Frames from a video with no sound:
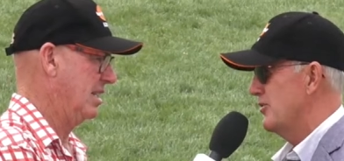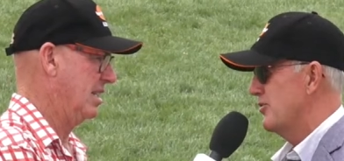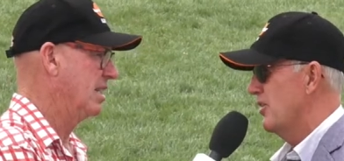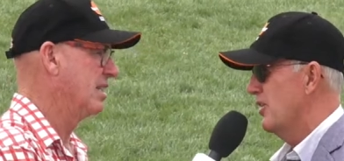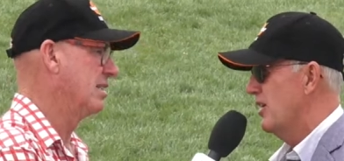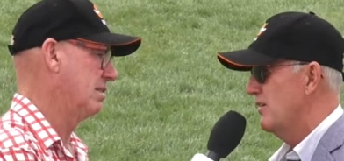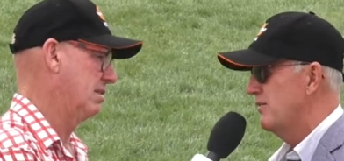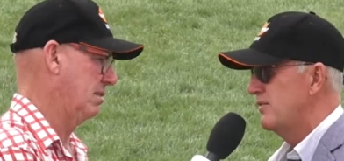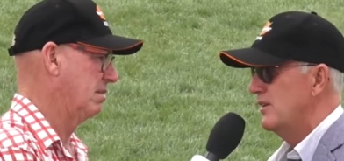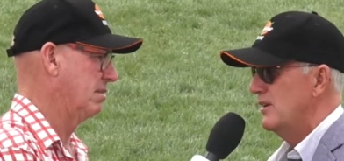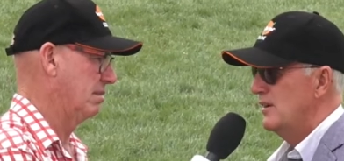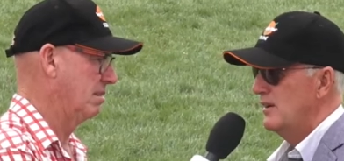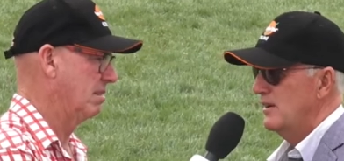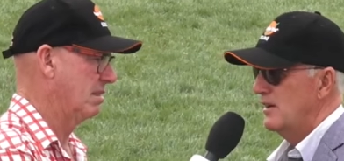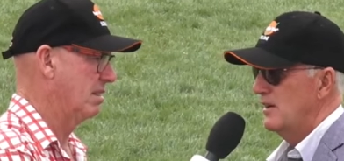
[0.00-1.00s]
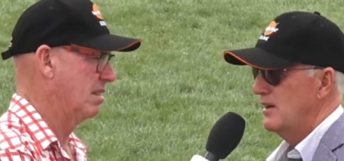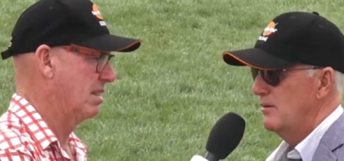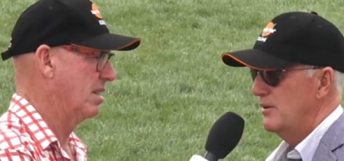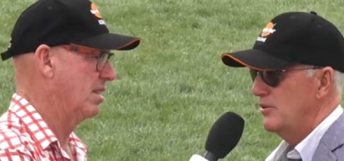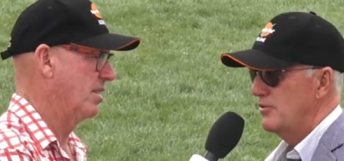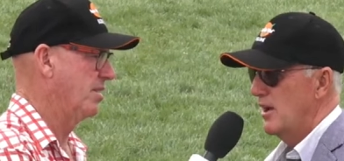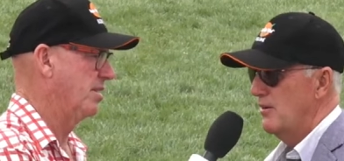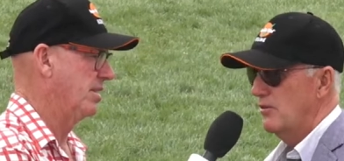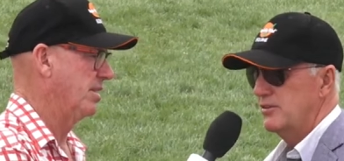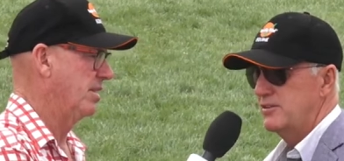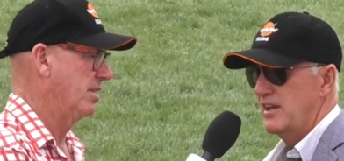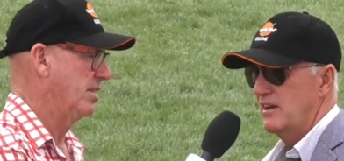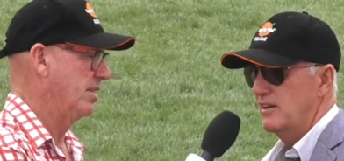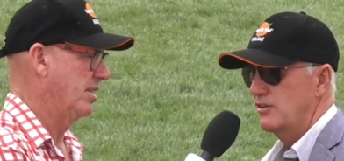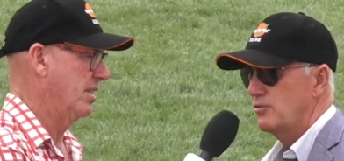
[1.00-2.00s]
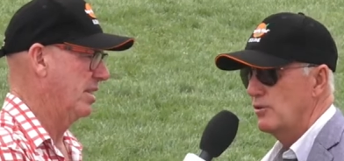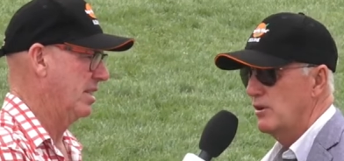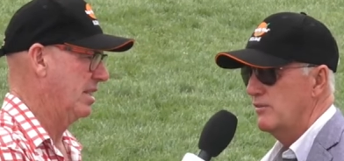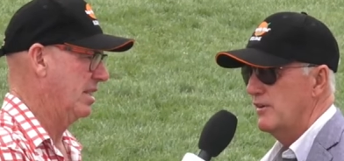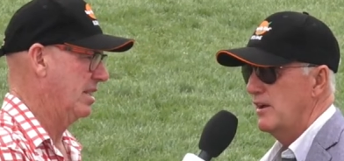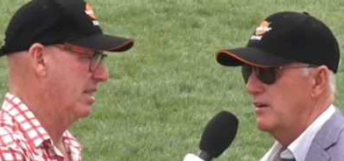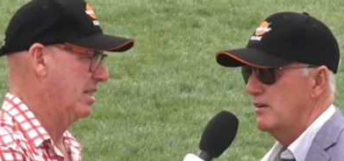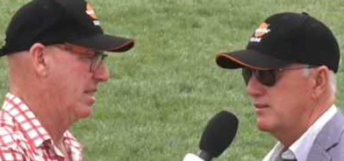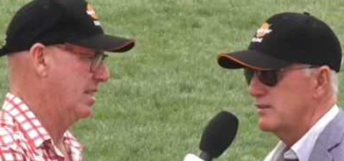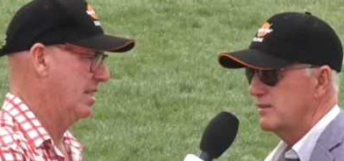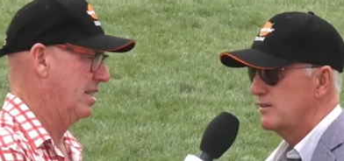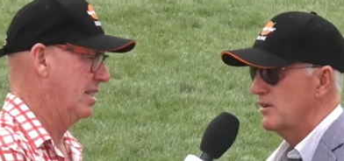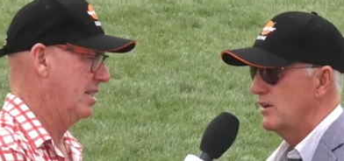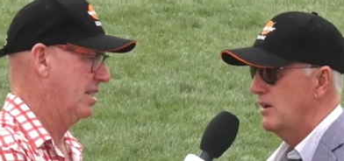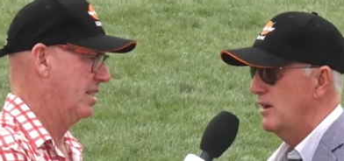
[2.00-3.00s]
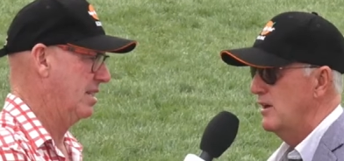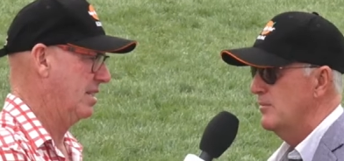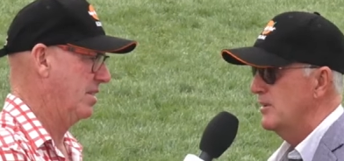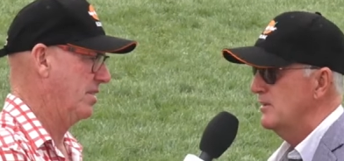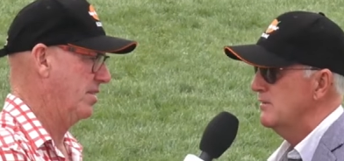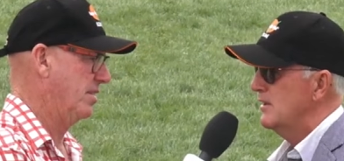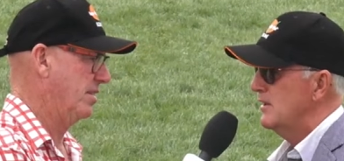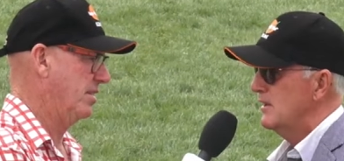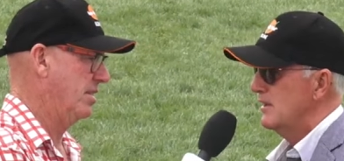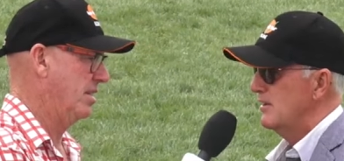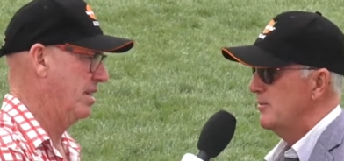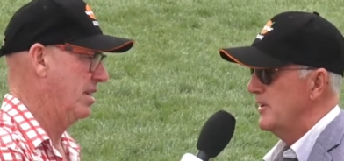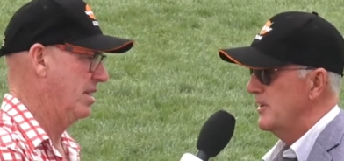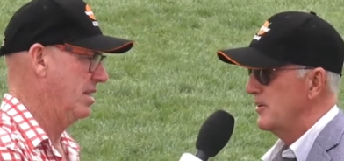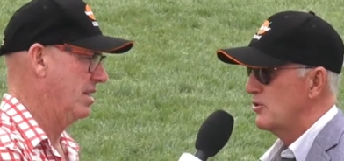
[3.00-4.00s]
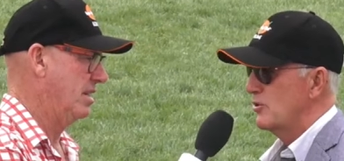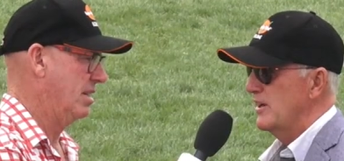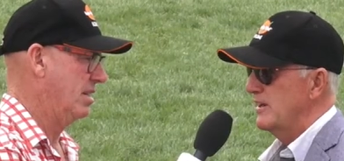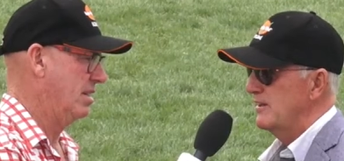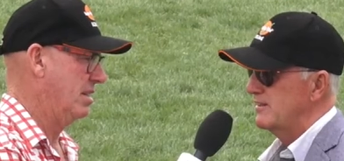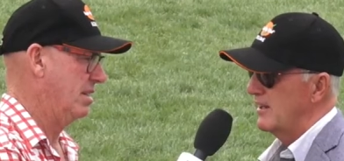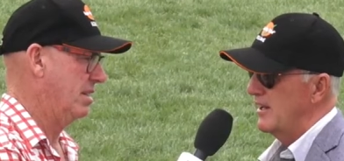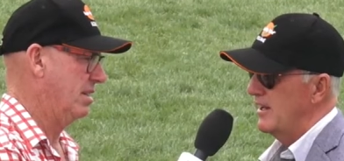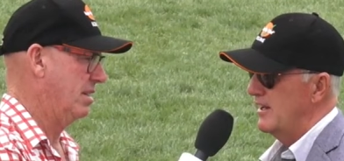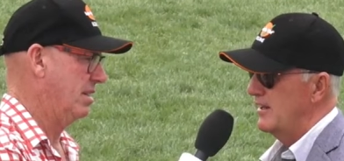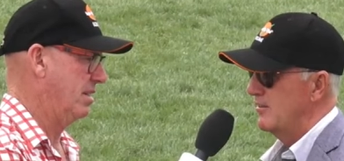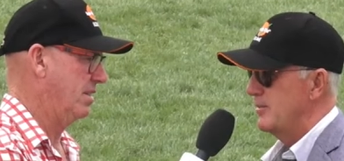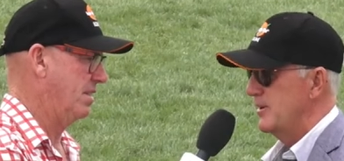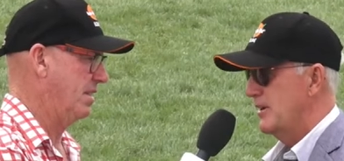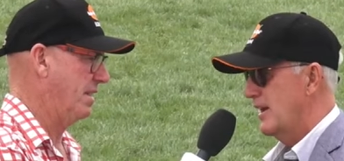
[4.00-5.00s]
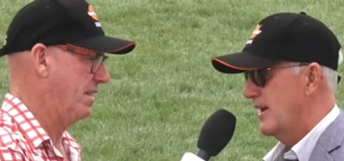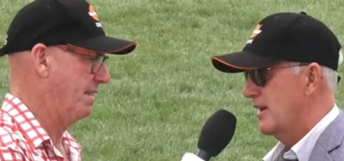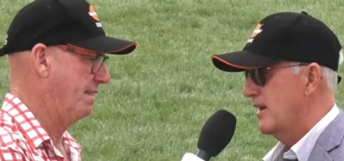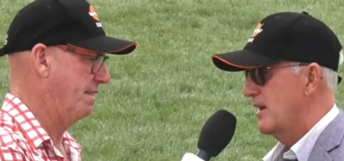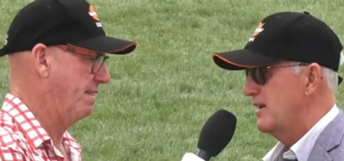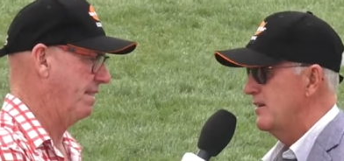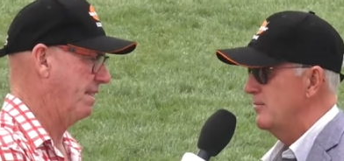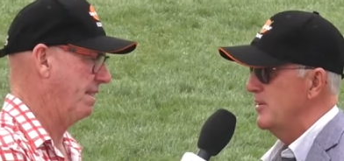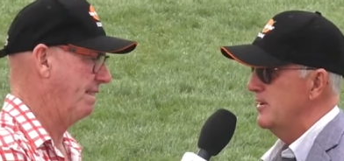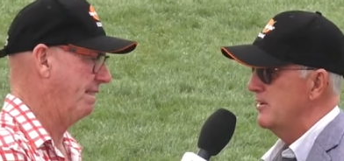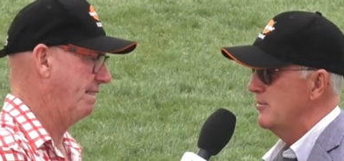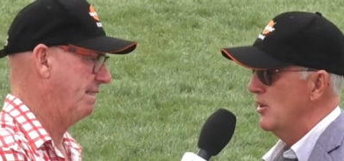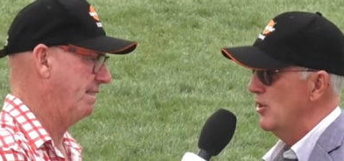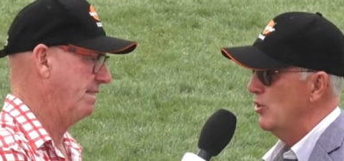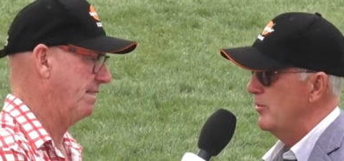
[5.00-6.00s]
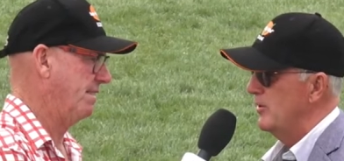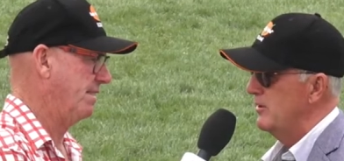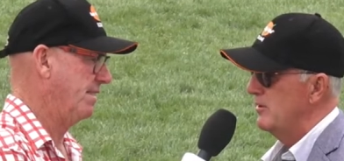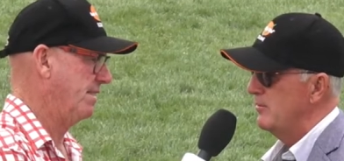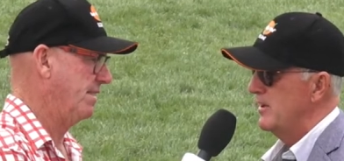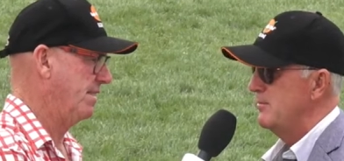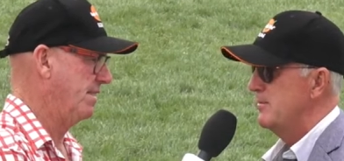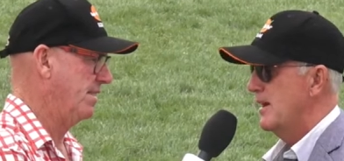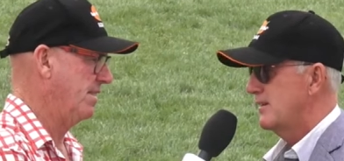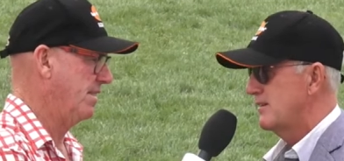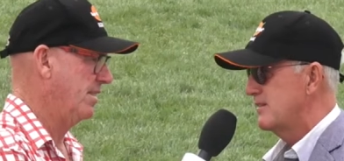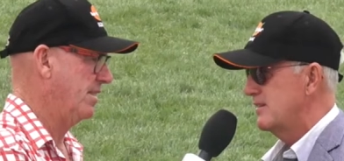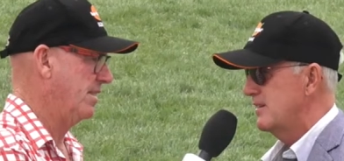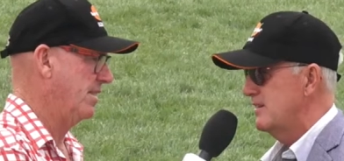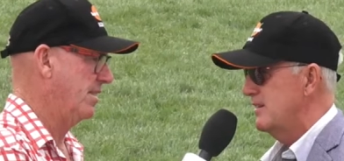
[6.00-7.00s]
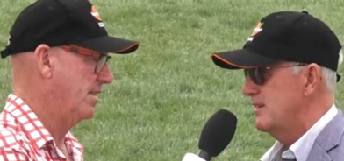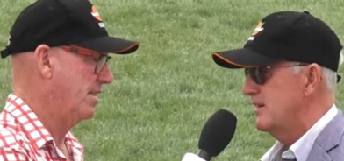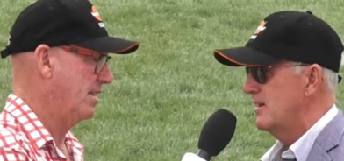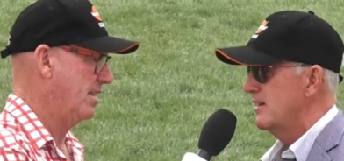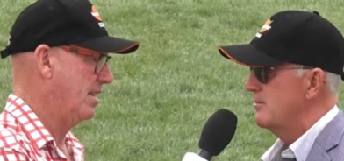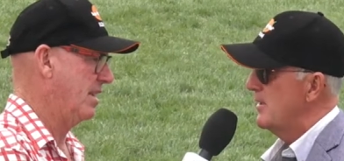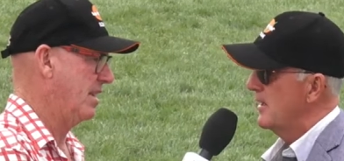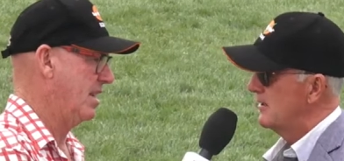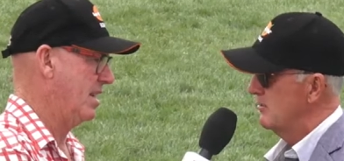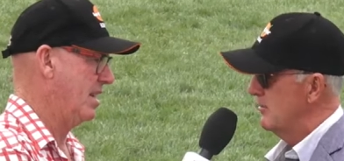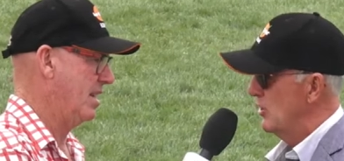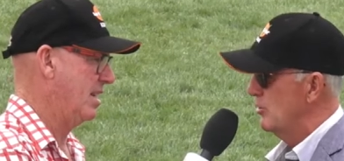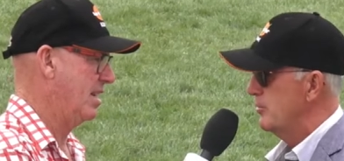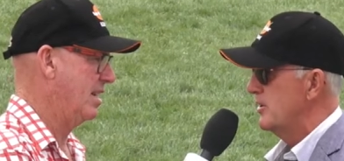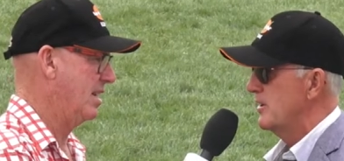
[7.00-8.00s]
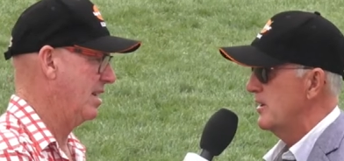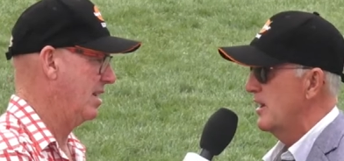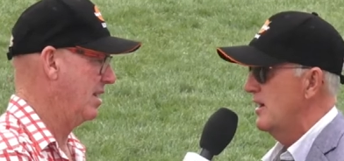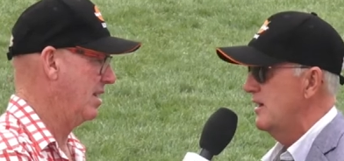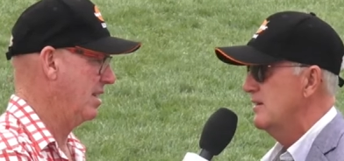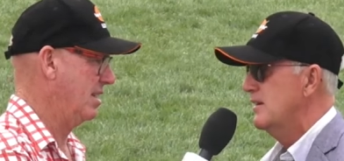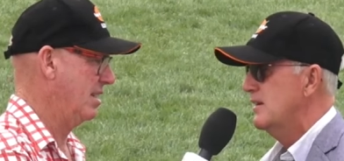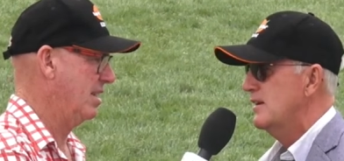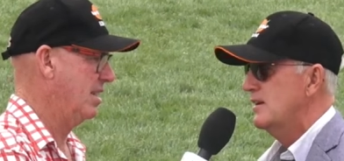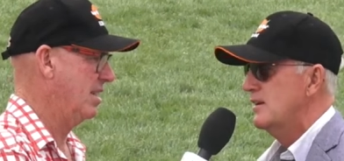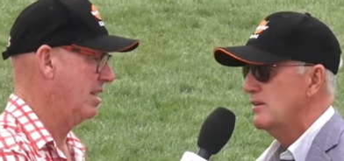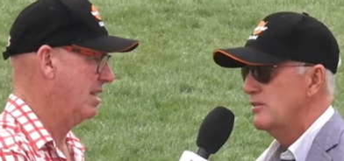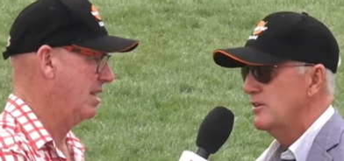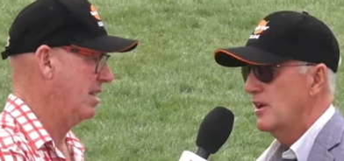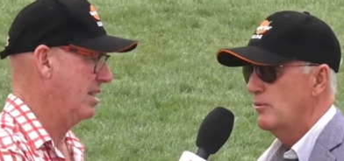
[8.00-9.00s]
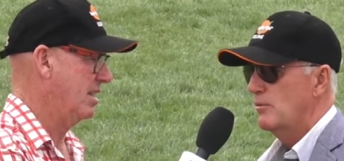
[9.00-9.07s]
Speaker 1: drive. Uh, we travelled 10 and 12 hours at a time, and they've been to Queensland, they've been to Adelaide, they've been to Melbourne, they've been back to Sydney. Now they're back to Melbourne again. You know,